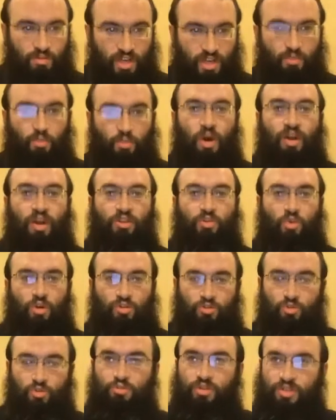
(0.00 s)
the people of Shechem, why
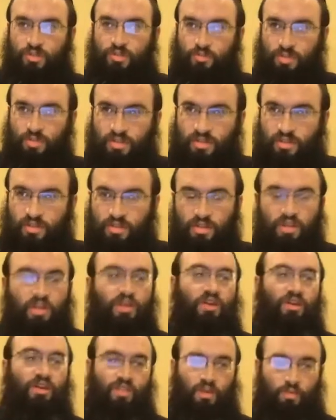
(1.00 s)
don't you all do bris
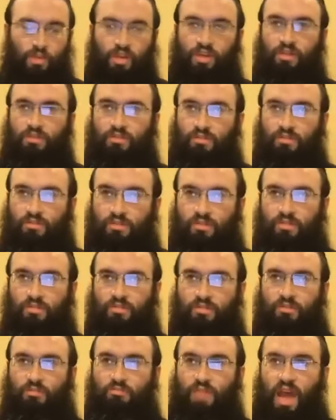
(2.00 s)
milas, then we could
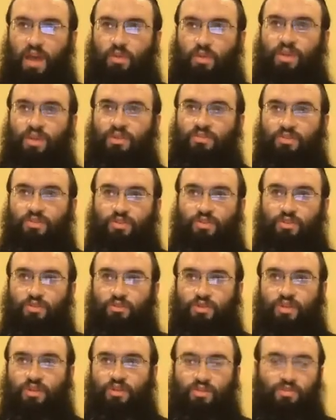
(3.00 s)
marry into
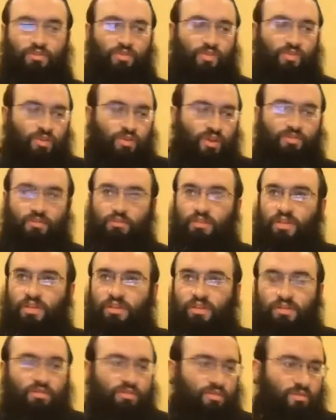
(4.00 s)
you, because if you don't have a
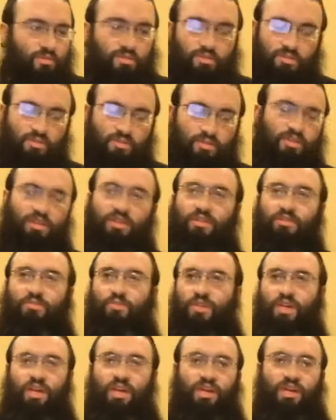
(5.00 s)
milo, you
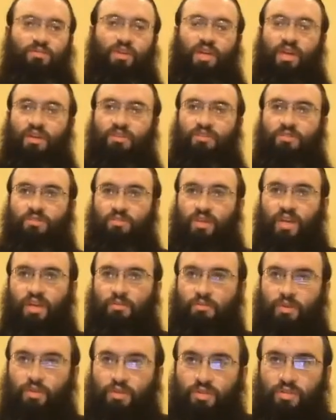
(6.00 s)
didn't, we can't, we can't,
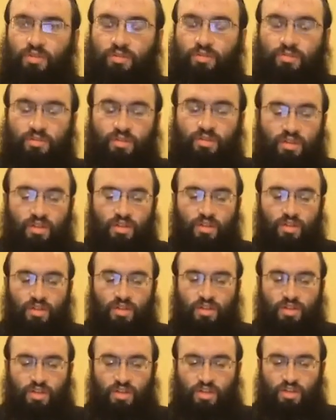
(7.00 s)
we can't be with you.
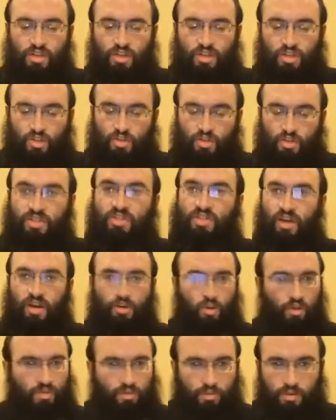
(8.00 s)
So they
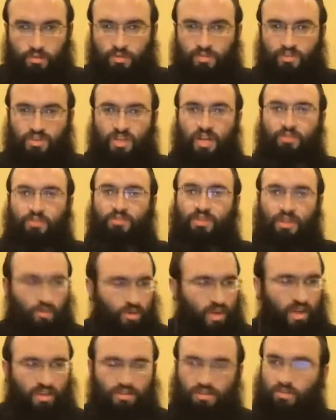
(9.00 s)
decided all the people of Shechem
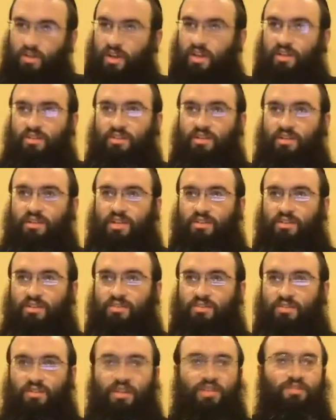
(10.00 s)
said, okay, it's a great idea,
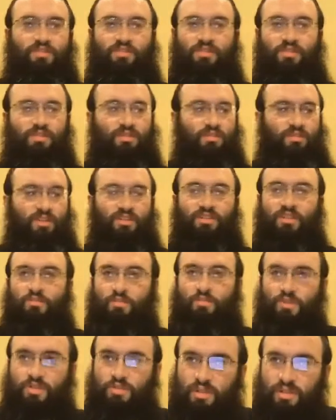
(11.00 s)
let's, let's, uh,
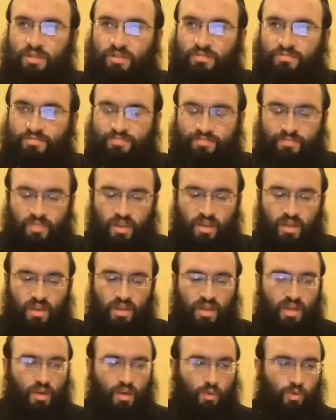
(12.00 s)
let's have bris milah.
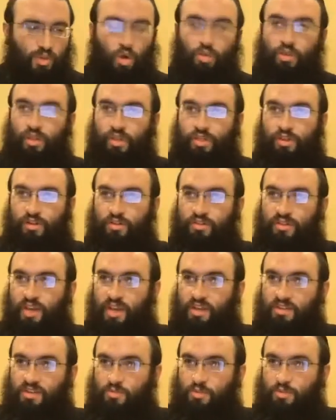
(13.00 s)
We know the
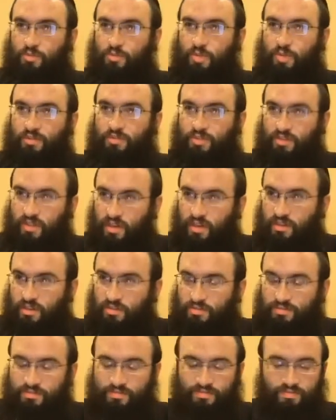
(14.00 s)
third day is the most painful
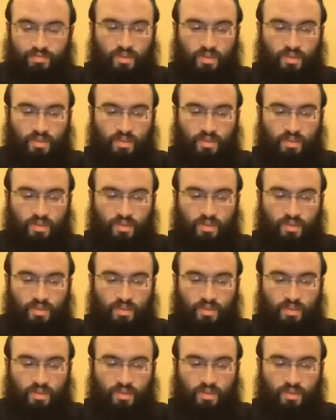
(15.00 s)
day.